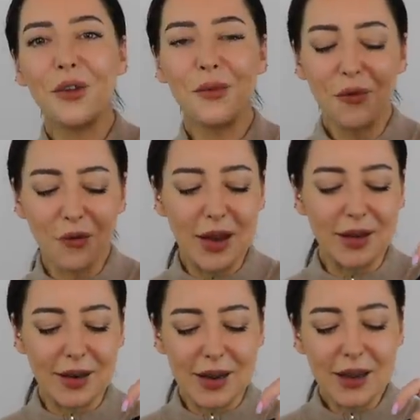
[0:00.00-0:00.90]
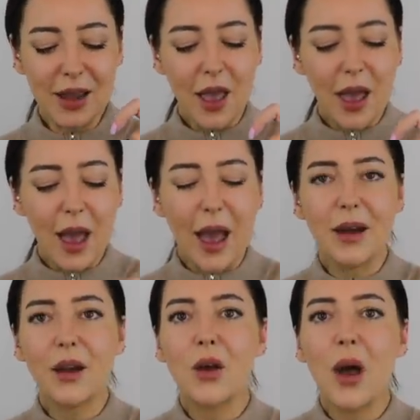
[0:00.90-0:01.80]
from Fendi,
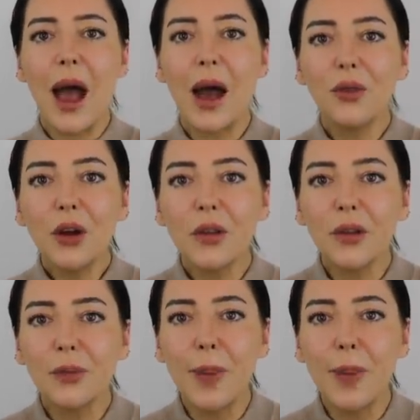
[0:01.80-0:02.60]
and have a look at this